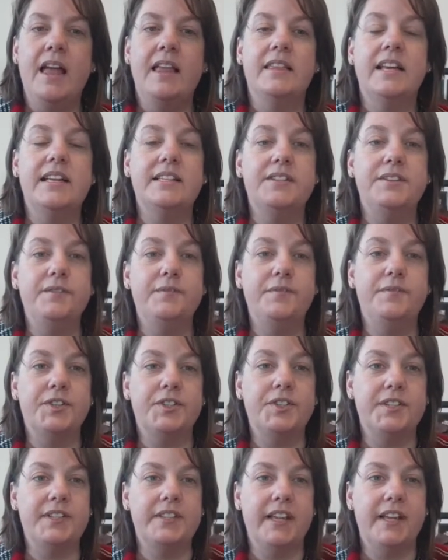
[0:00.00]
That's the
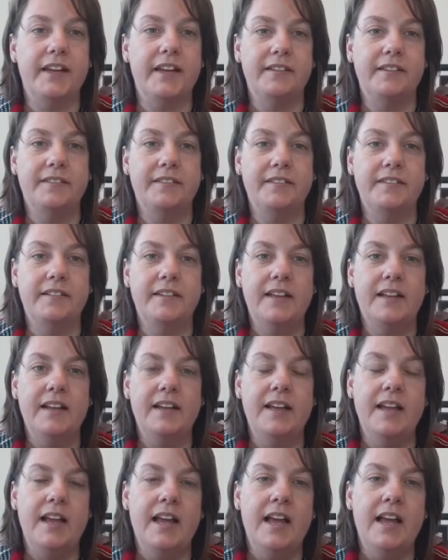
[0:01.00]
first thing.
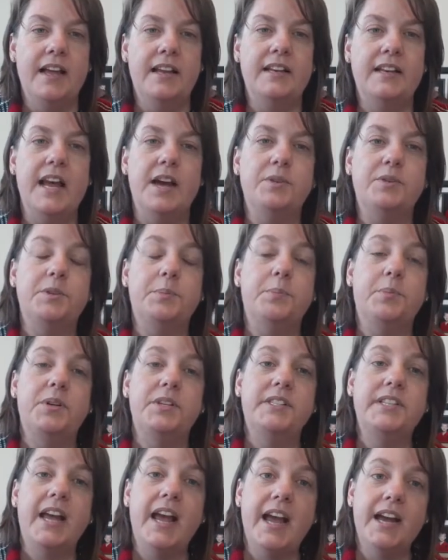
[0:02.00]
Now, to
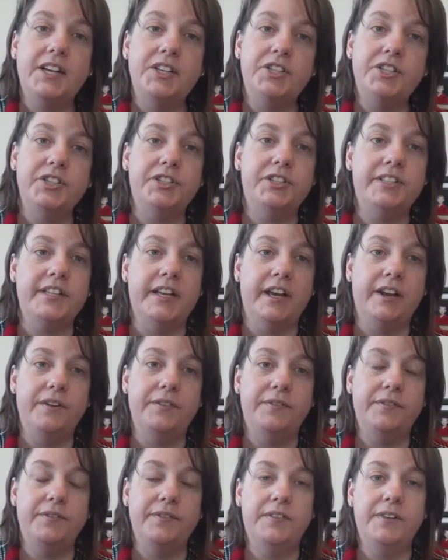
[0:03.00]
protect
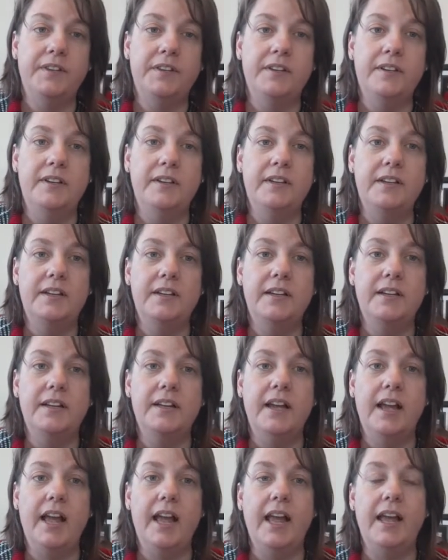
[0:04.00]
yourself,
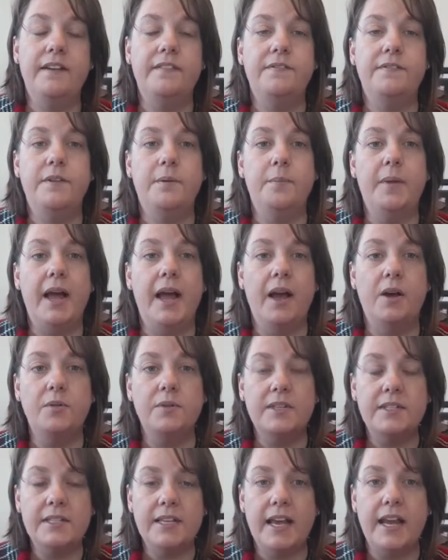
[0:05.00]
and from
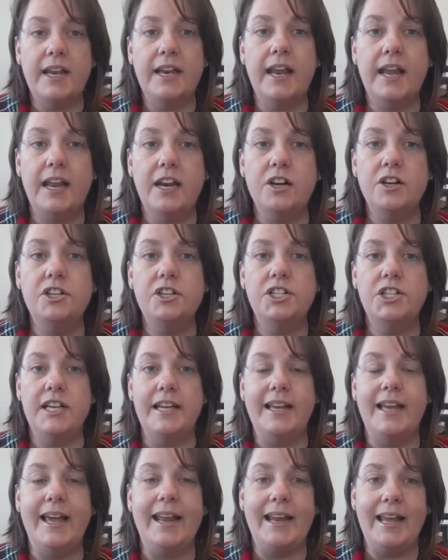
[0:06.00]
outside energy
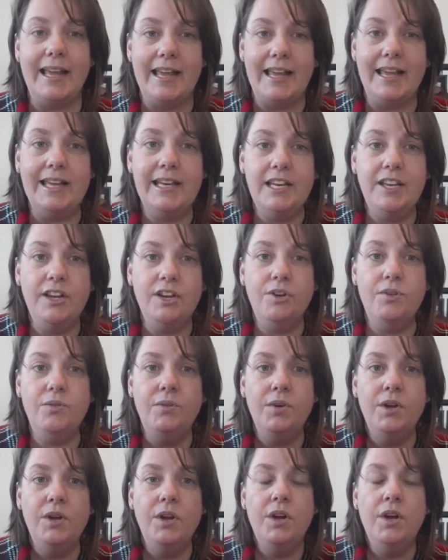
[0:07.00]
getting in you,